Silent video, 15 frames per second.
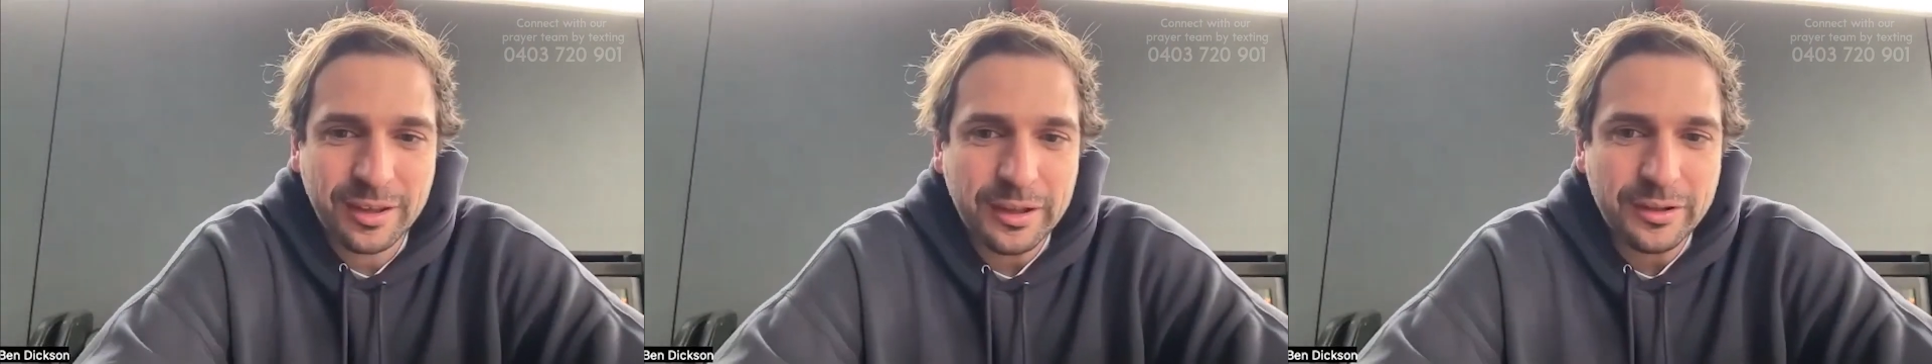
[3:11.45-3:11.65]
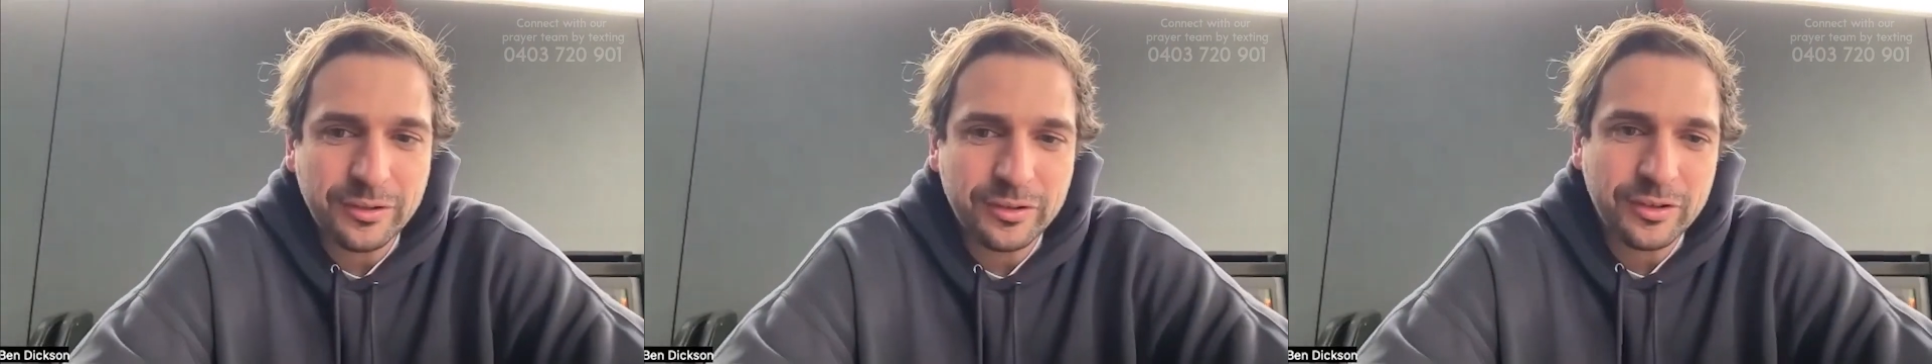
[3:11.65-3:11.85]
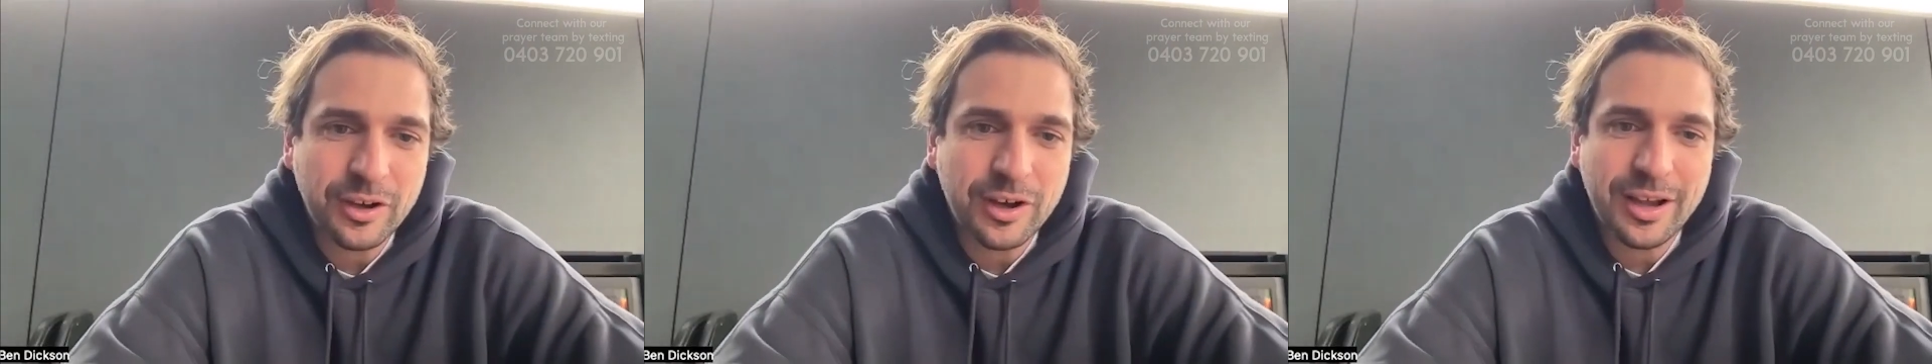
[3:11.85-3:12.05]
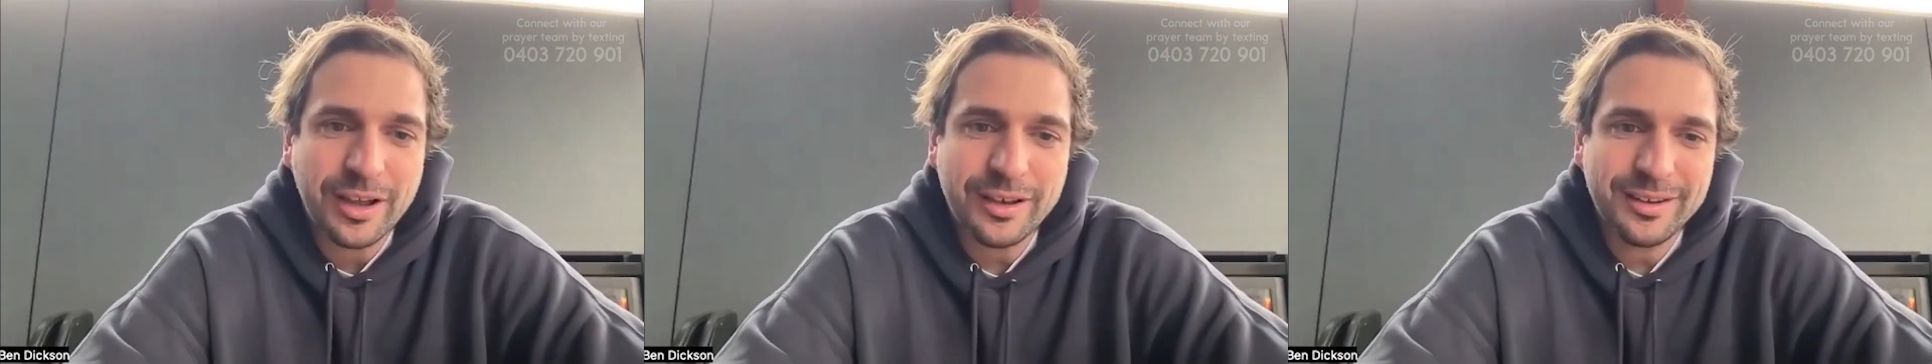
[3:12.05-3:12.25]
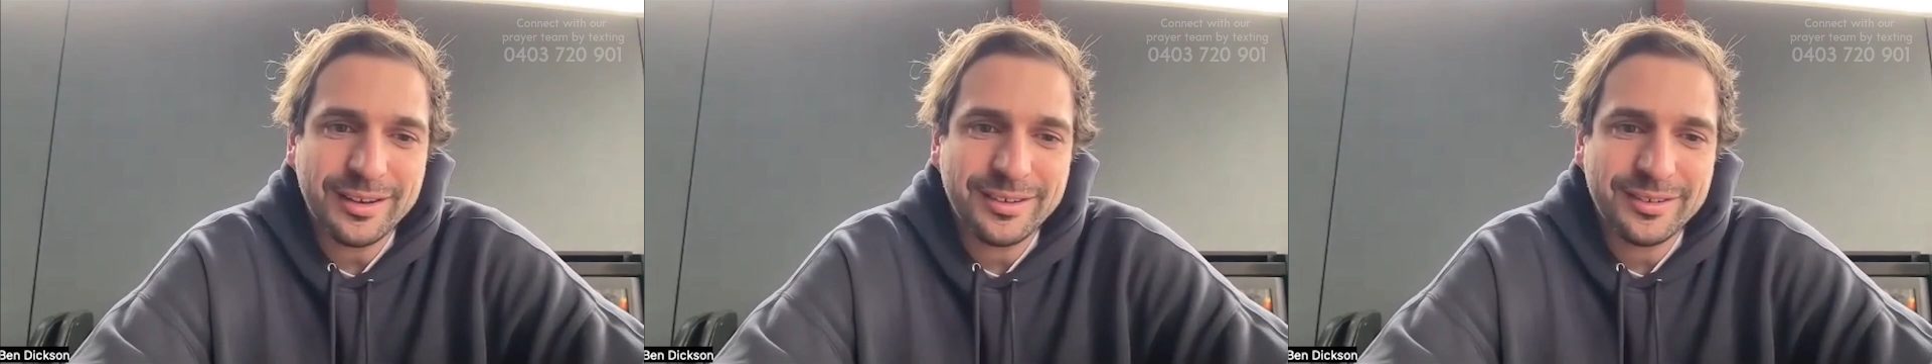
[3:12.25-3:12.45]
insight
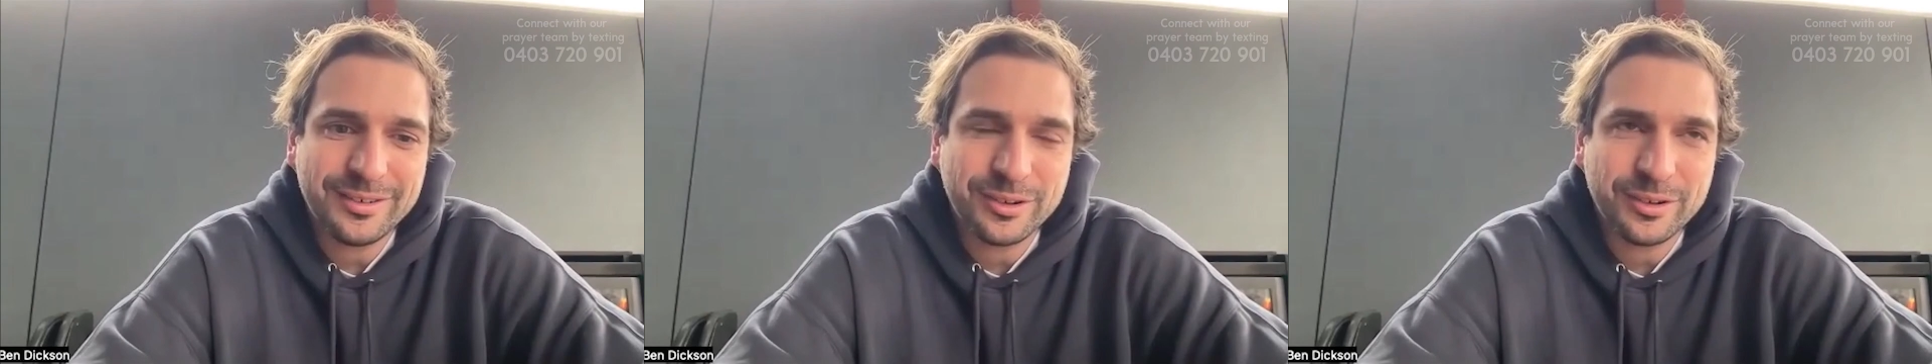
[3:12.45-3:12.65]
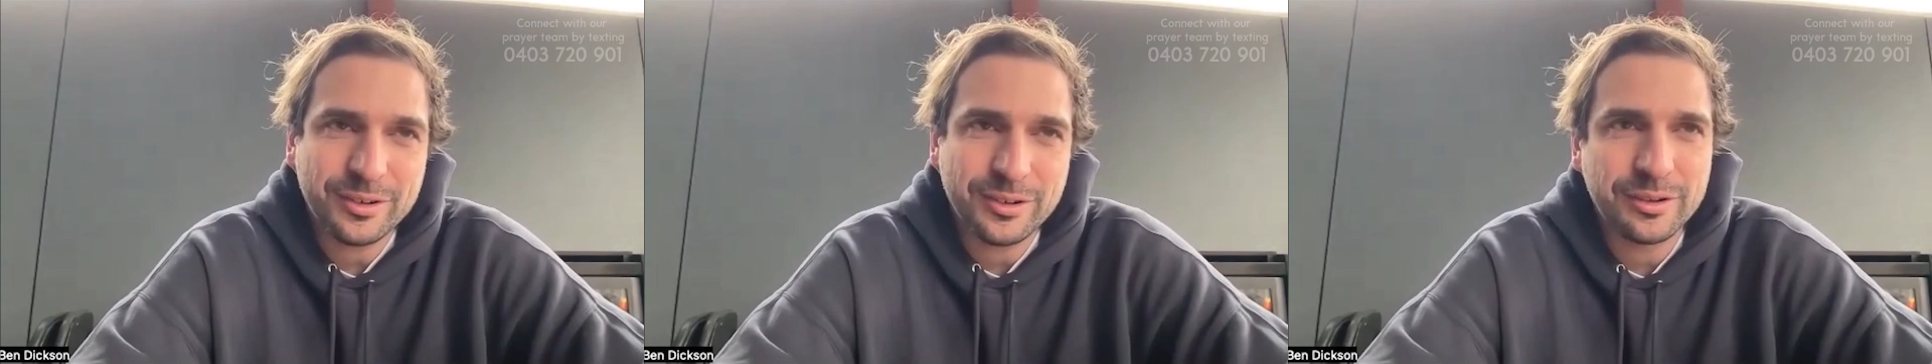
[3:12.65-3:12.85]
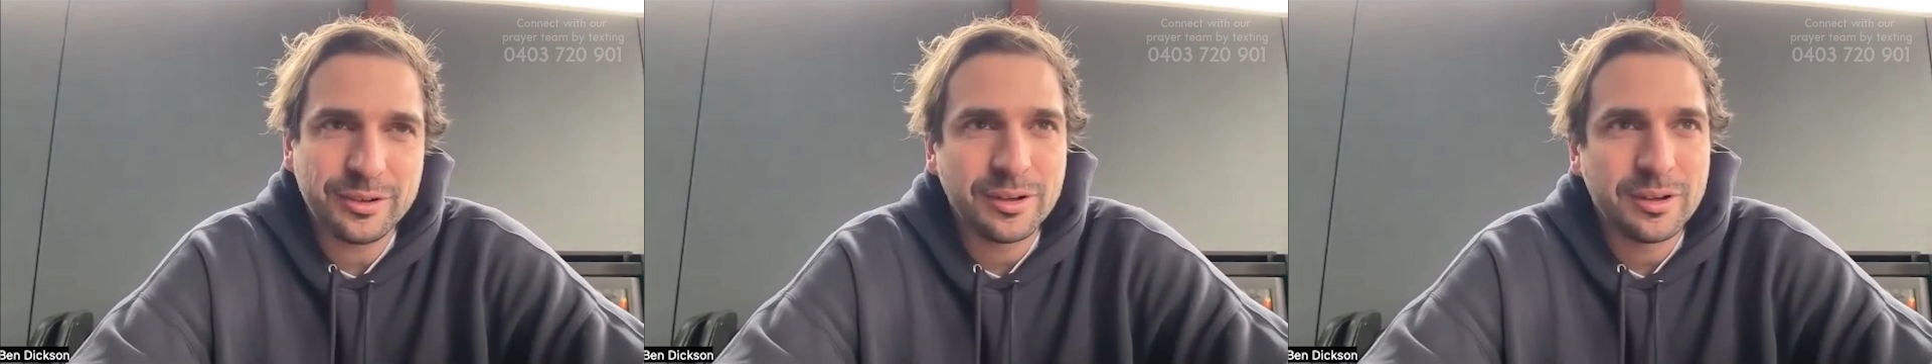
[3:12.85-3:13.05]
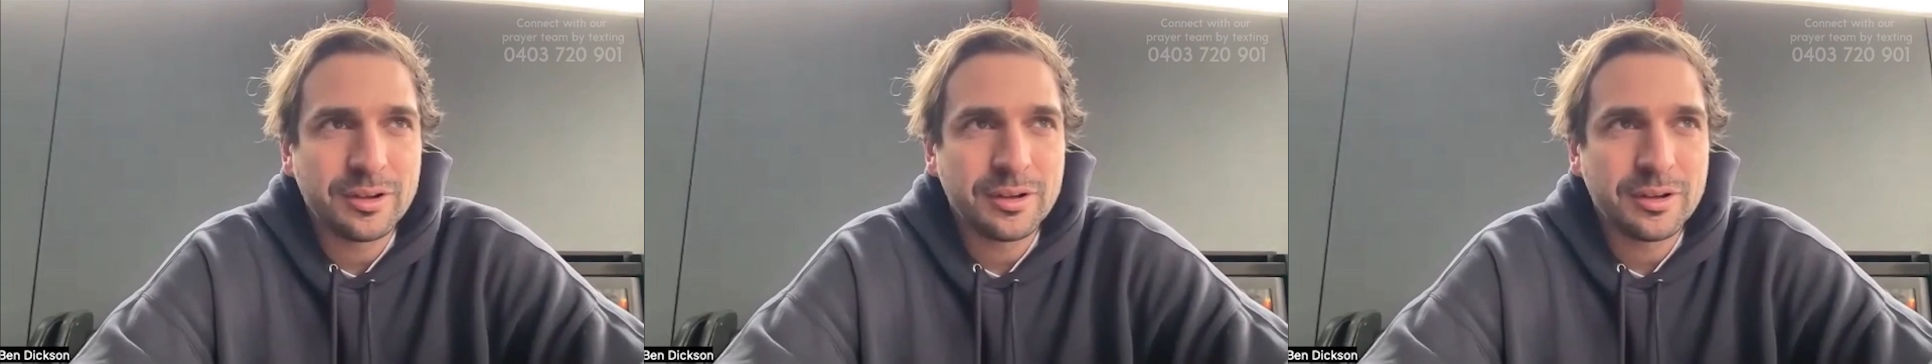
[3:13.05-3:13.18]
into